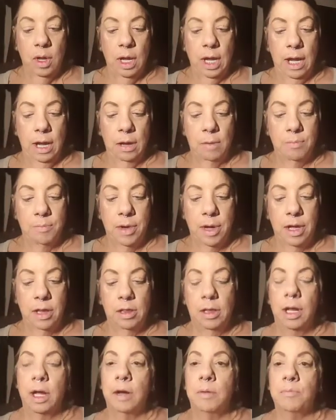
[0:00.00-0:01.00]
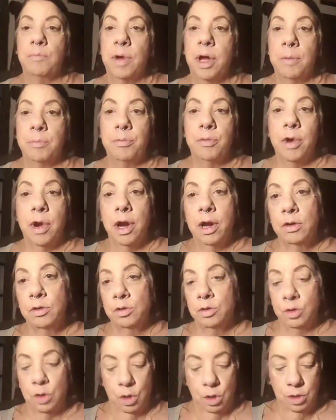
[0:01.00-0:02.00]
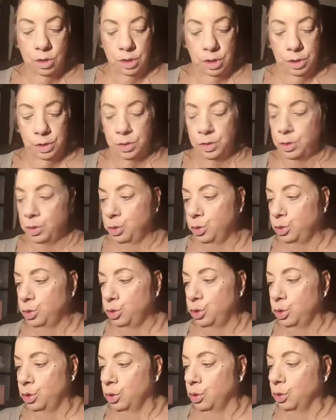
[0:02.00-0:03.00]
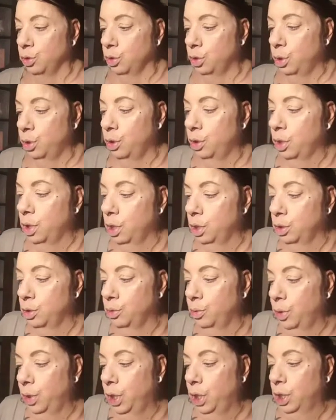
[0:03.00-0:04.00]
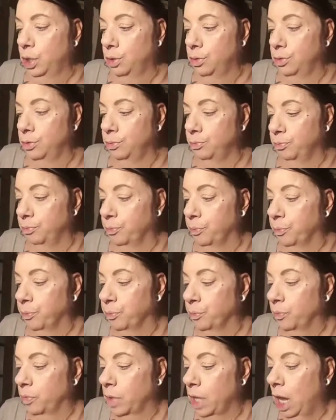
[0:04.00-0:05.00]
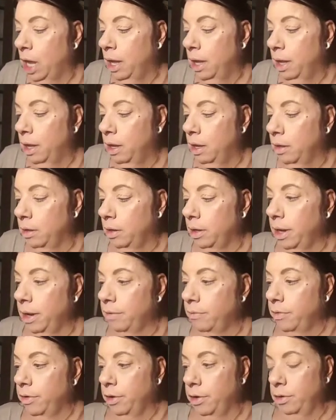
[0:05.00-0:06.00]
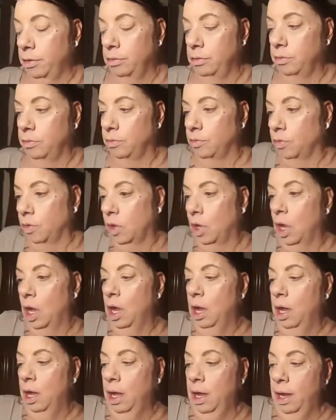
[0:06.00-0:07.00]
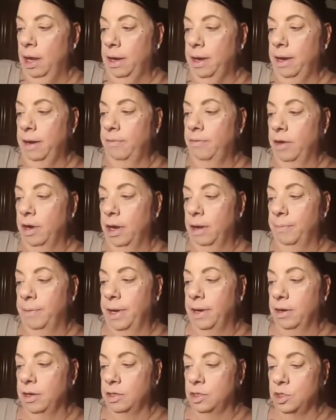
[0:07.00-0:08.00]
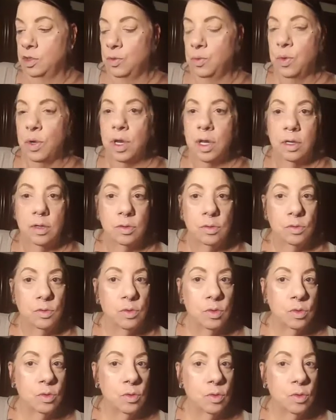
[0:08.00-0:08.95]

And my brows are sisters. They're not twins. Never come out as twins.